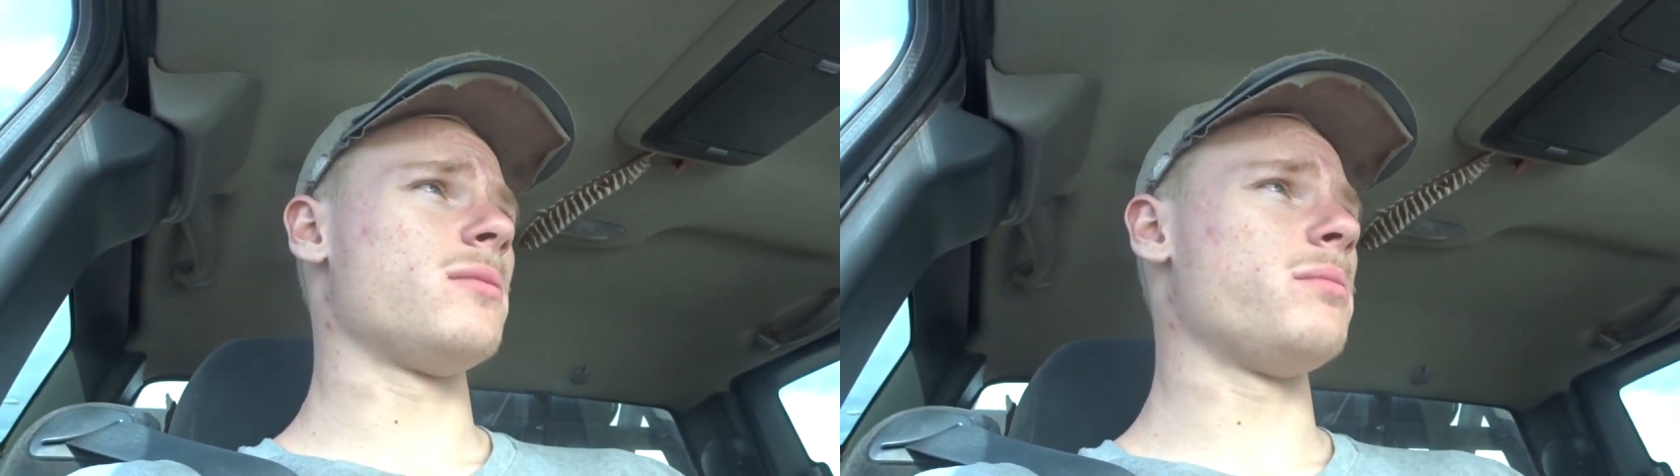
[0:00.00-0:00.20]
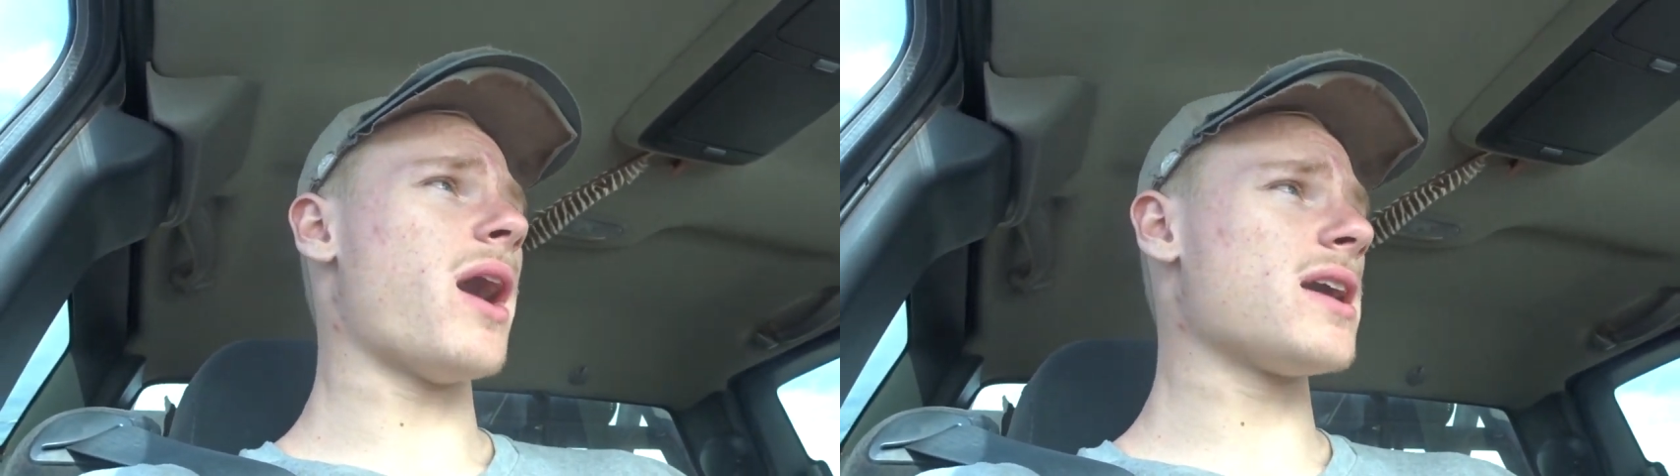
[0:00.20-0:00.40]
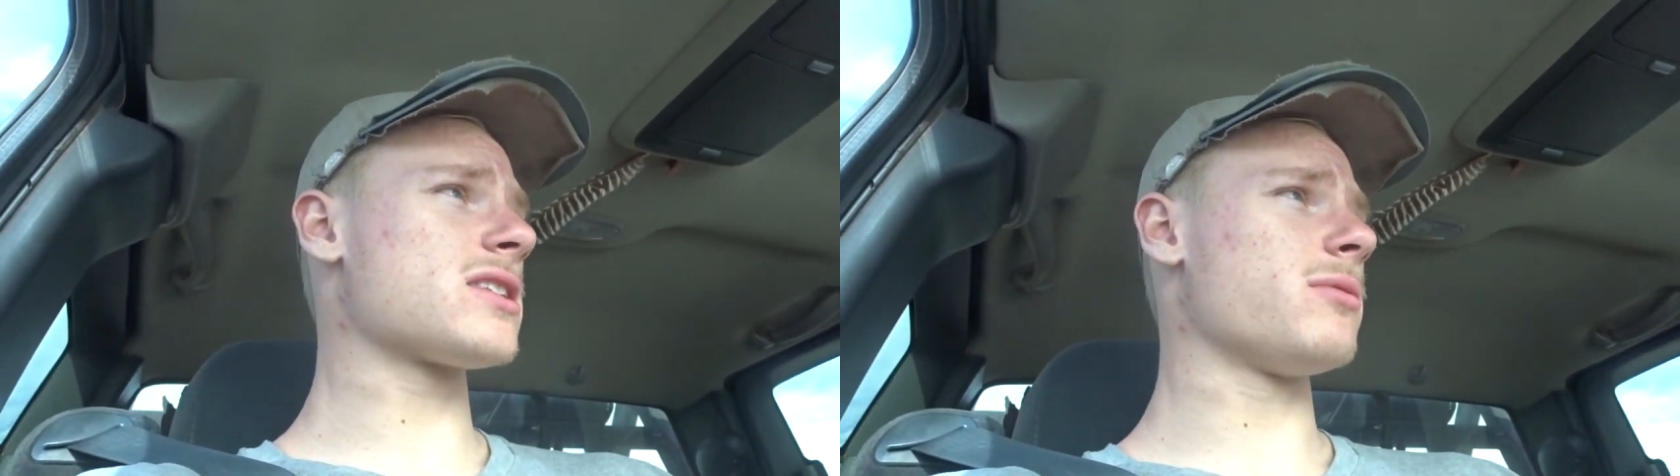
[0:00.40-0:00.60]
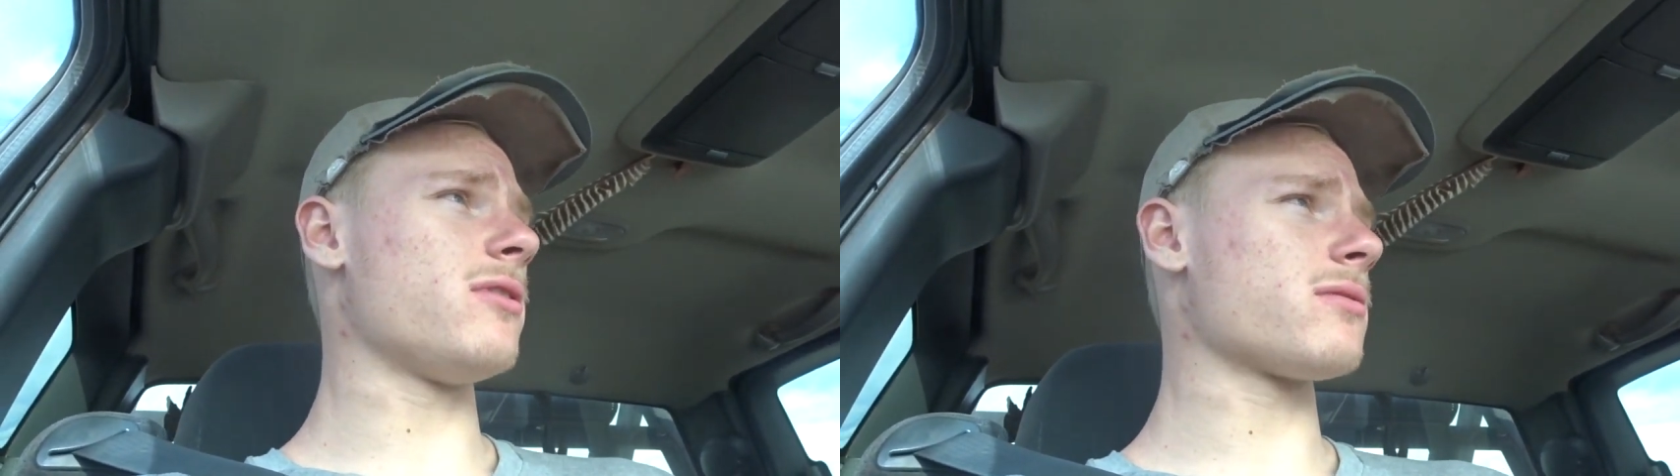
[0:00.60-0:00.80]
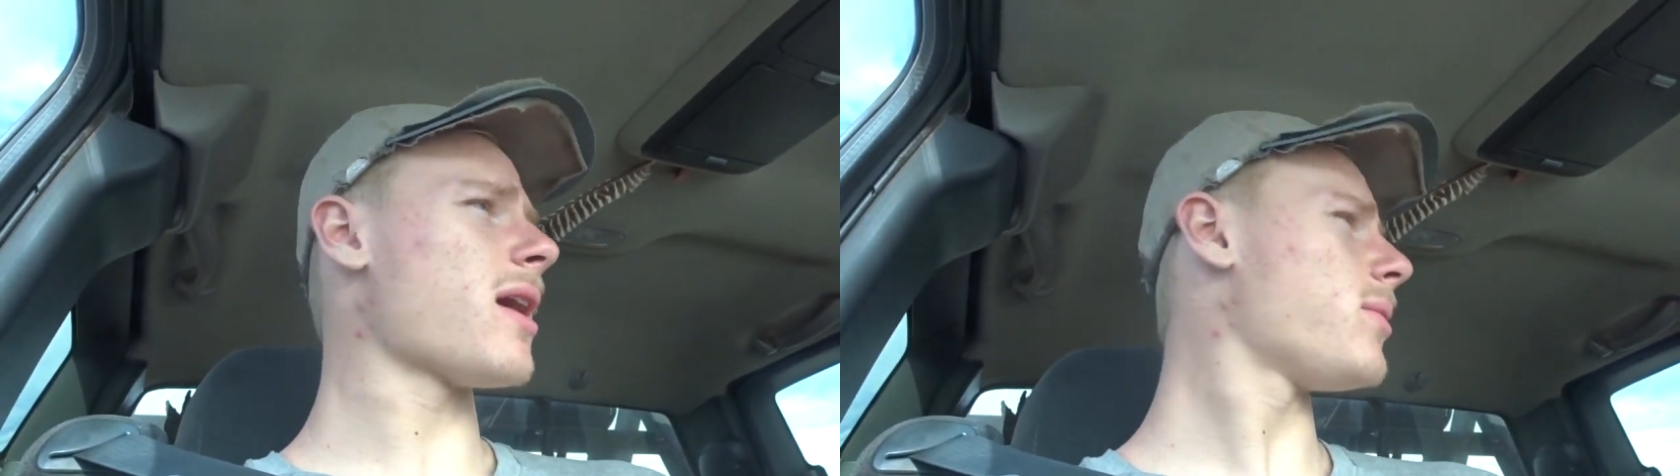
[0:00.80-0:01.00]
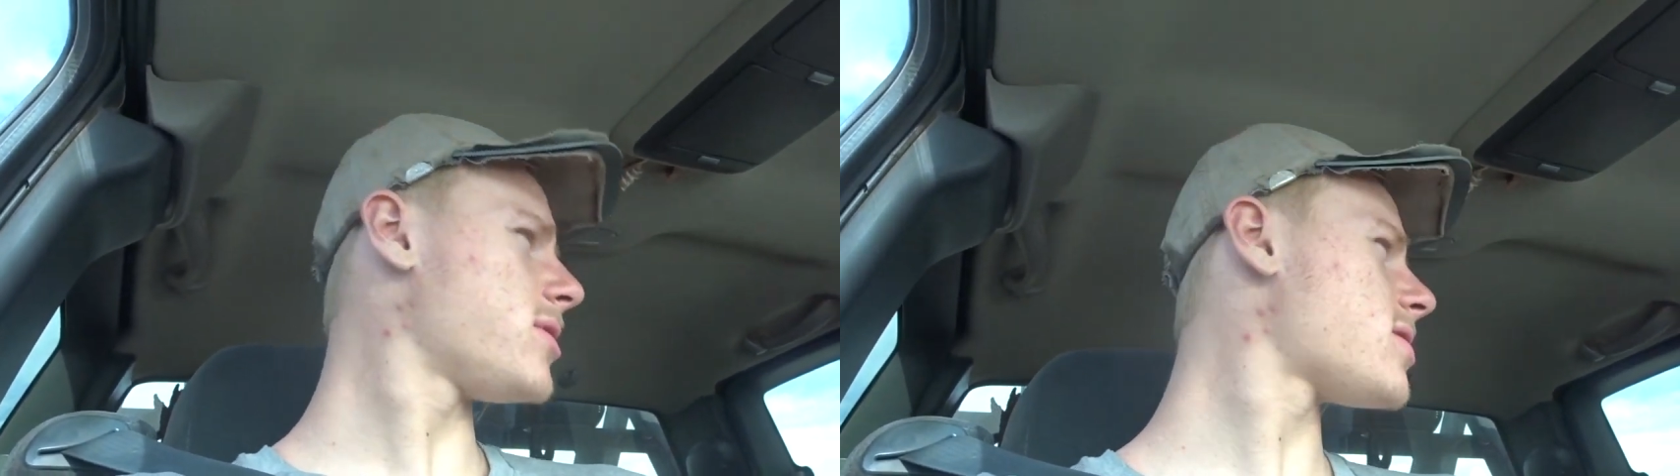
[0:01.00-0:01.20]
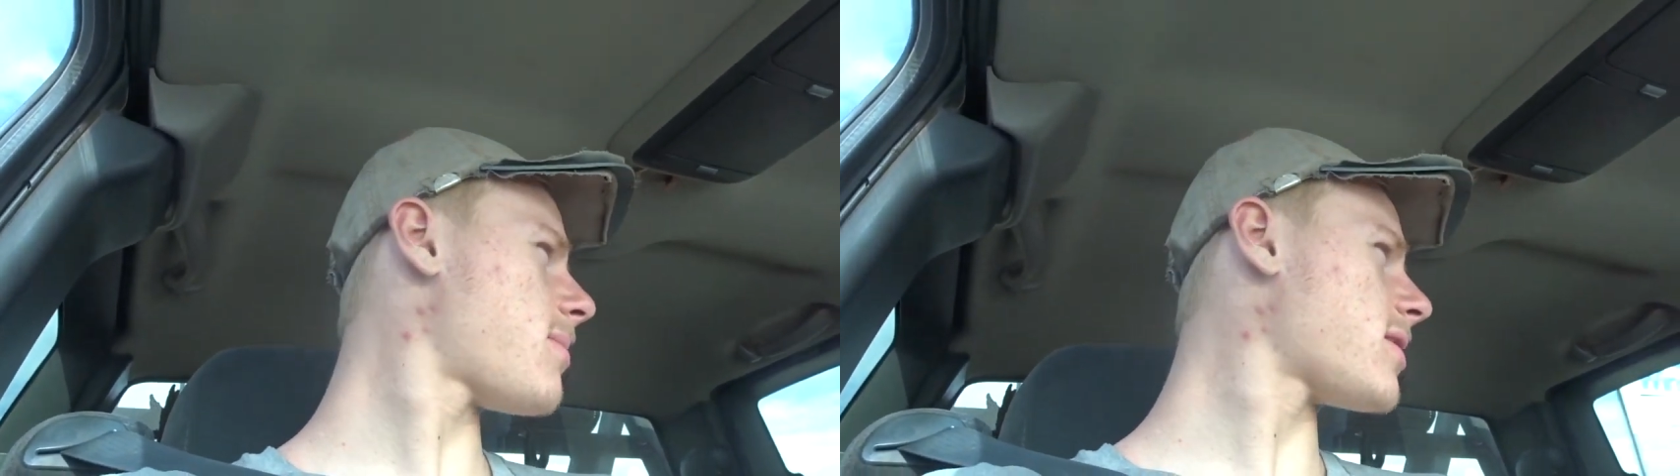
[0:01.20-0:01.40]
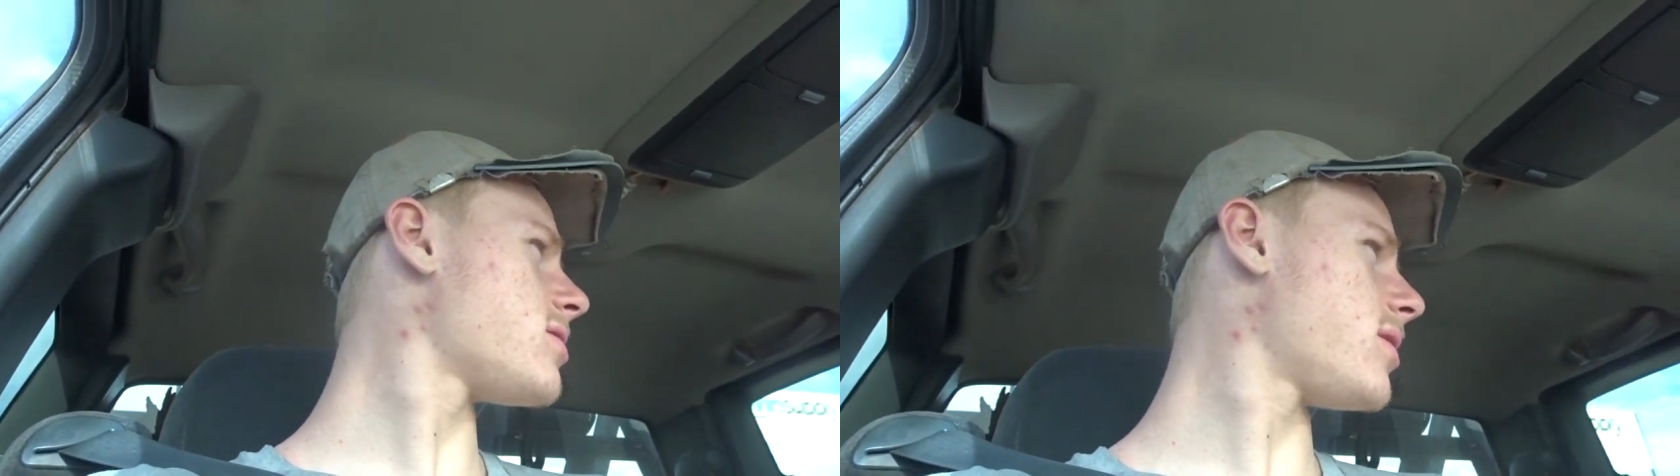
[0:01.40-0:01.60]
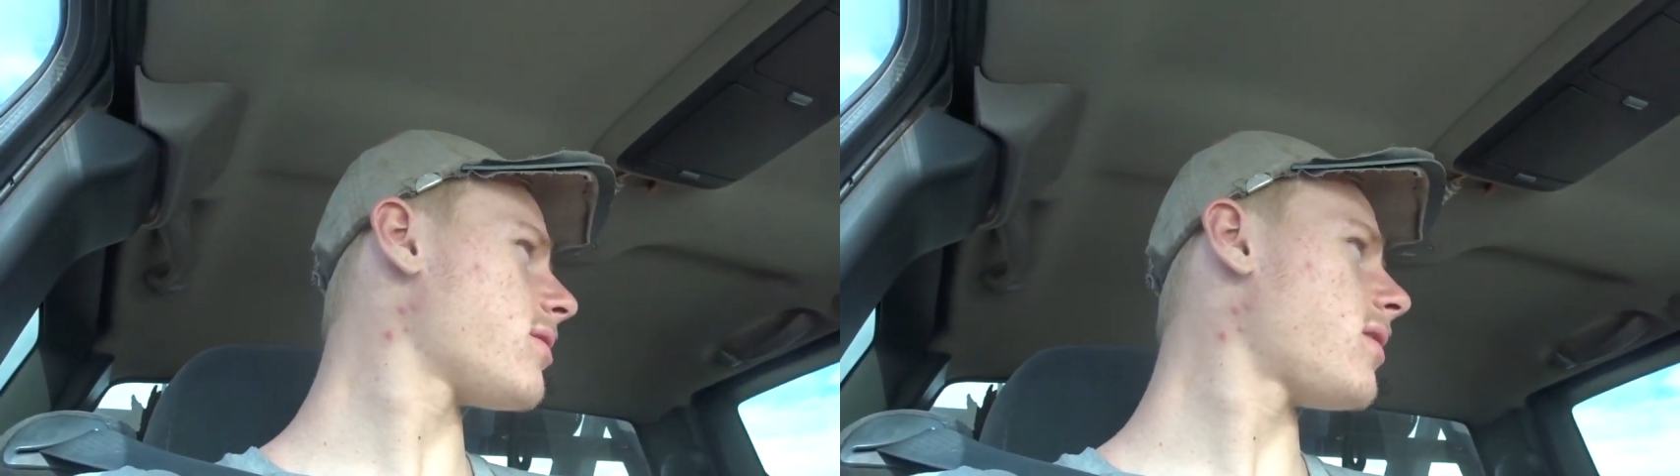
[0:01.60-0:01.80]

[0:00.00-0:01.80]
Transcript: possible, right? Would you say about 200?